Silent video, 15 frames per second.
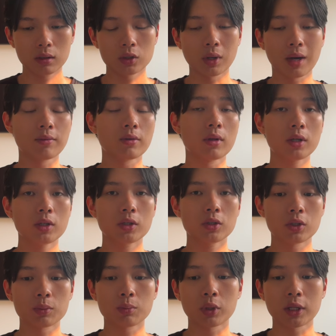So after this,
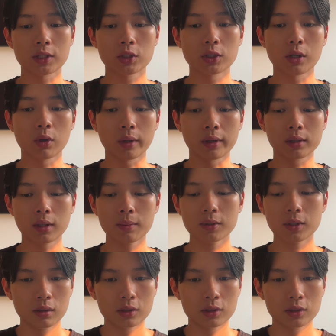just press generate clips.